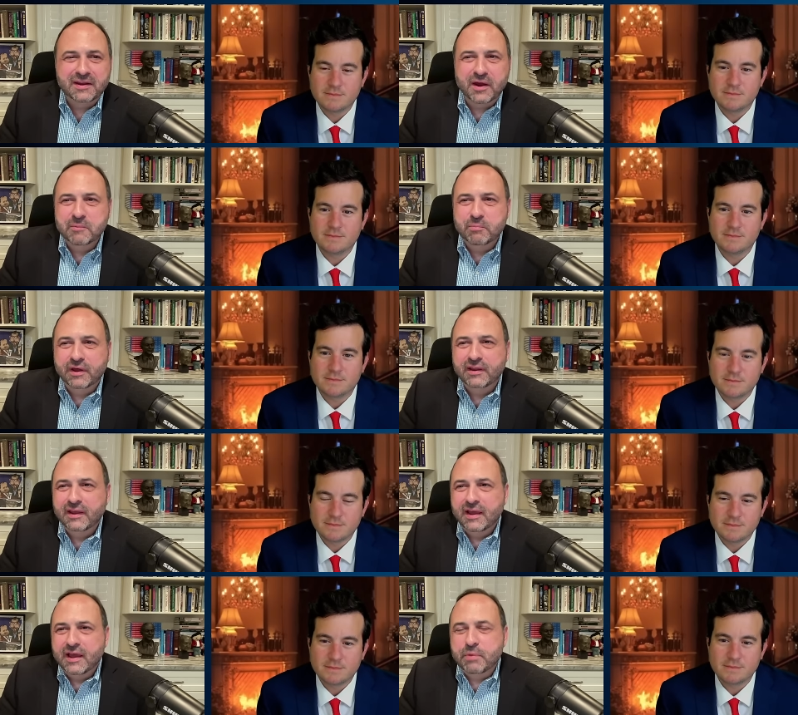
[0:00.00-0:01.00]
Speaker 1: on, but
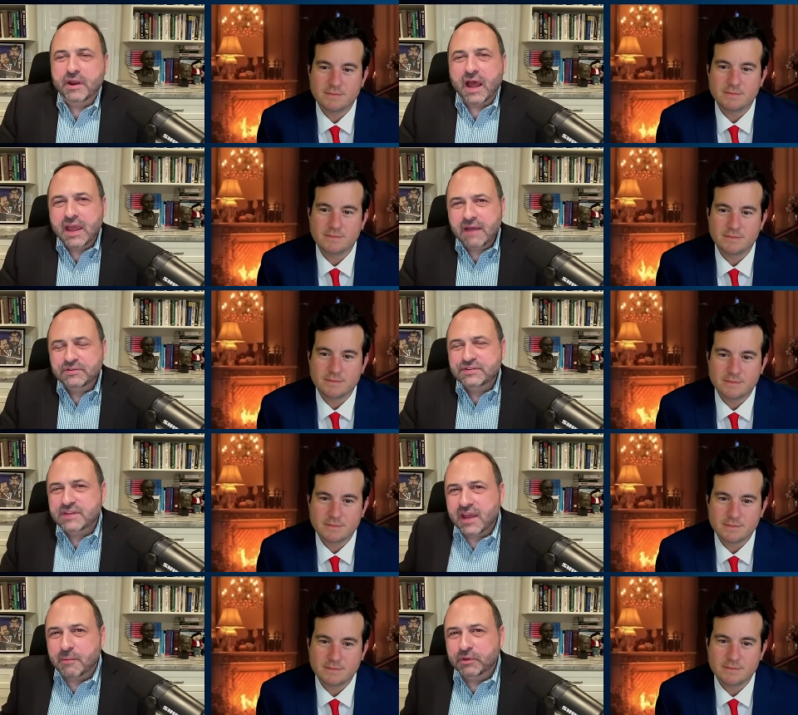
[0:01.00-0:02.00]
but I have to
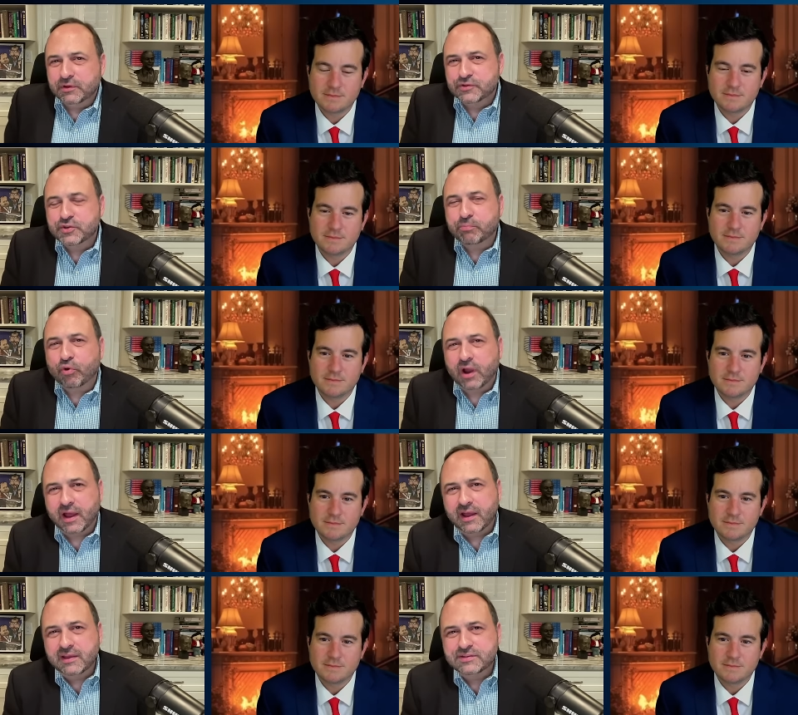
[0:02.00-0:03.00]
say I'm a little
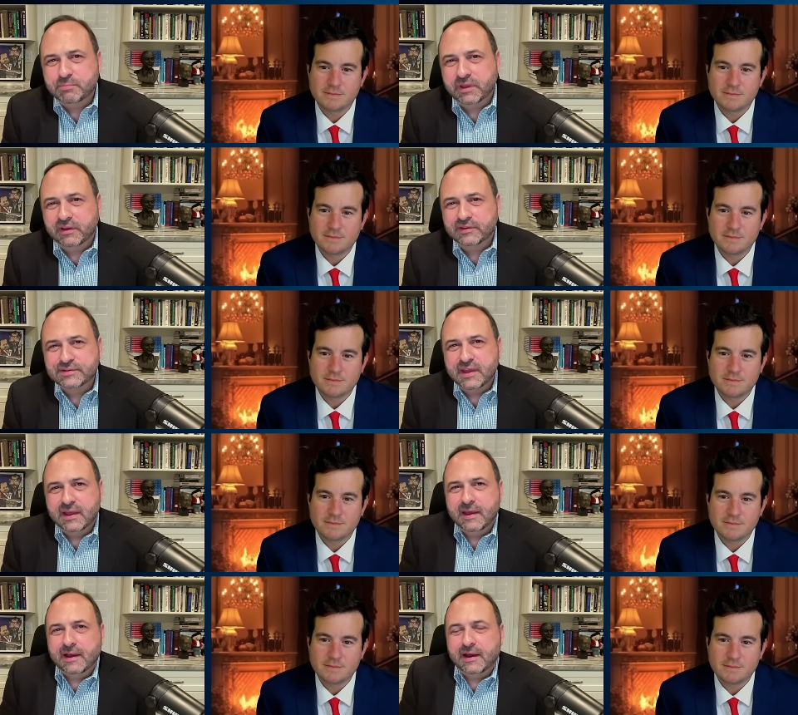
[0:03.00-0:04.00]
surprised because
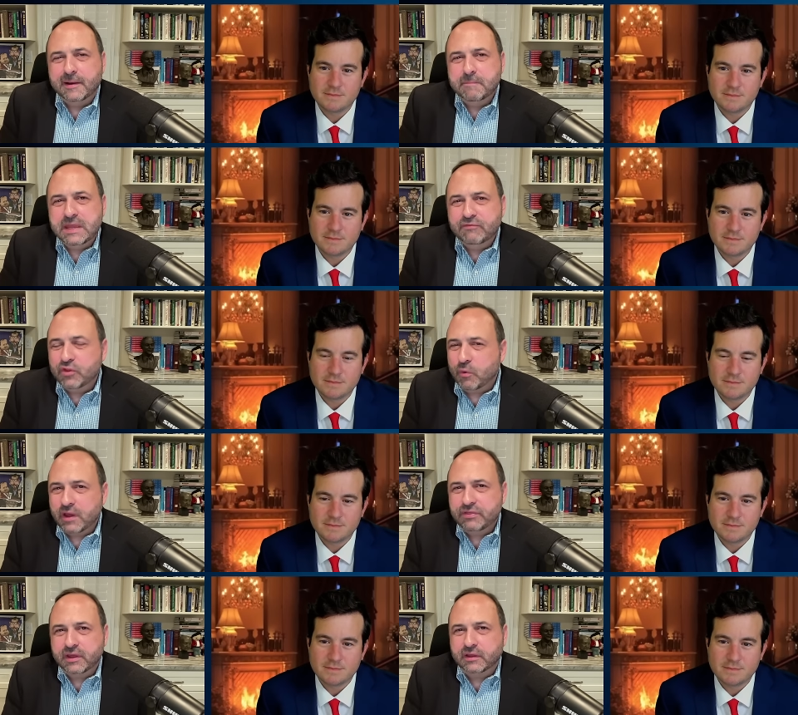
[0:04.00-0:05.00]
um, even though I
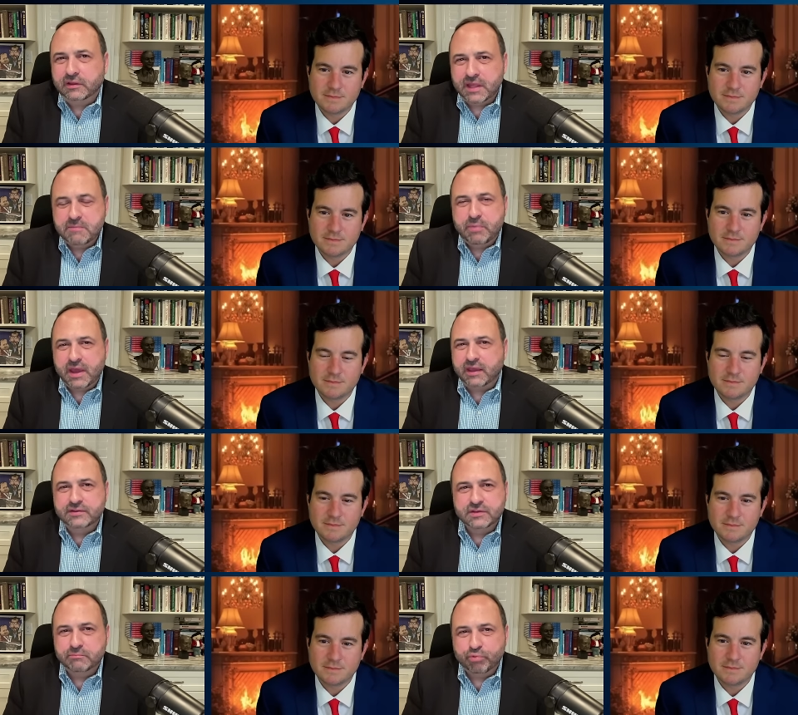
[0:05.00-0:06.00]
think Glenn Beck
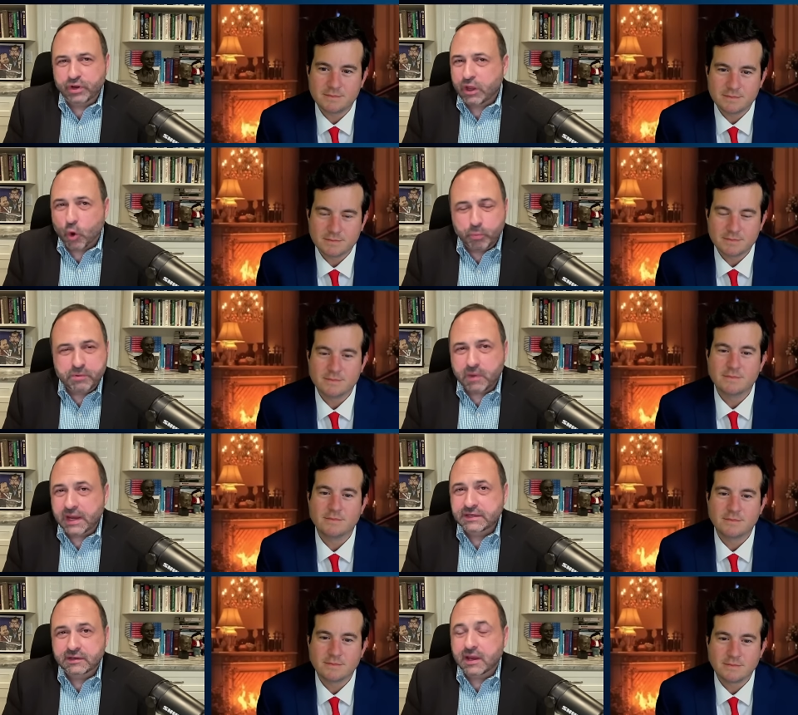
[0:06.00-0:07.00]
is a pretty
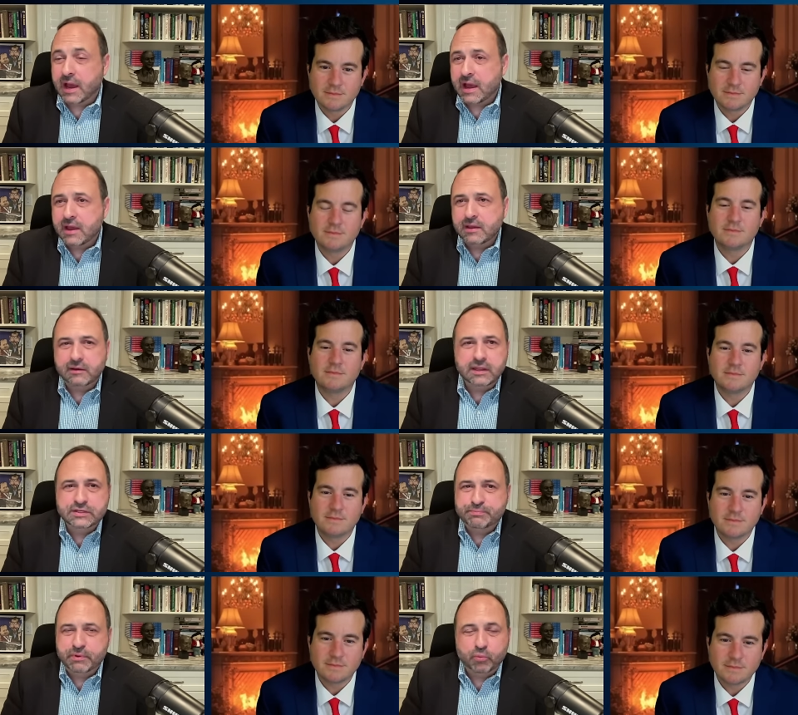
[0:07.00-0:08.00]
open-minded guy and
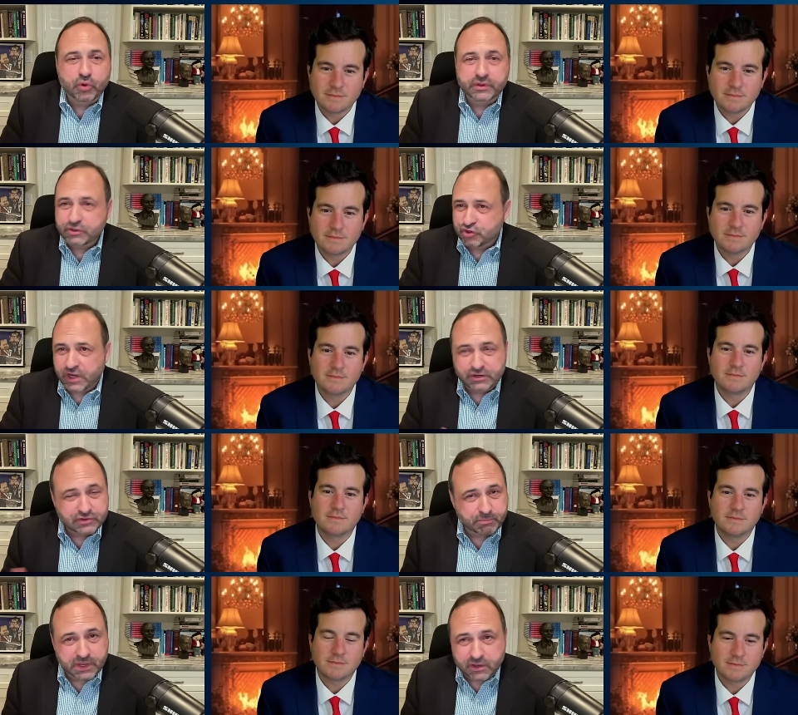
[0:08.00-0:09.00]
he's been willing to change his
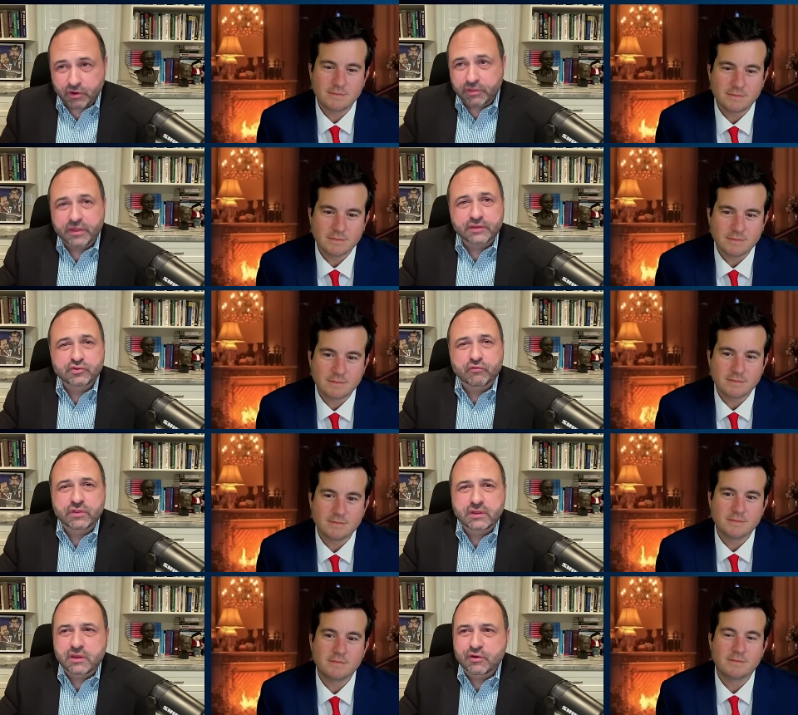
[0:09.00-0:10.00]
opinion on things over
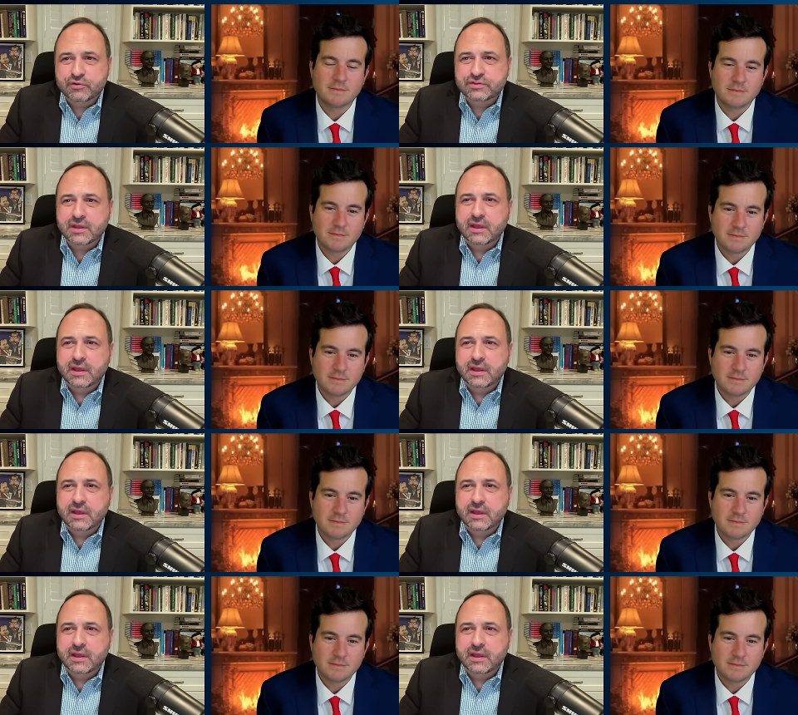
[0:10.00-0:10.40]
the years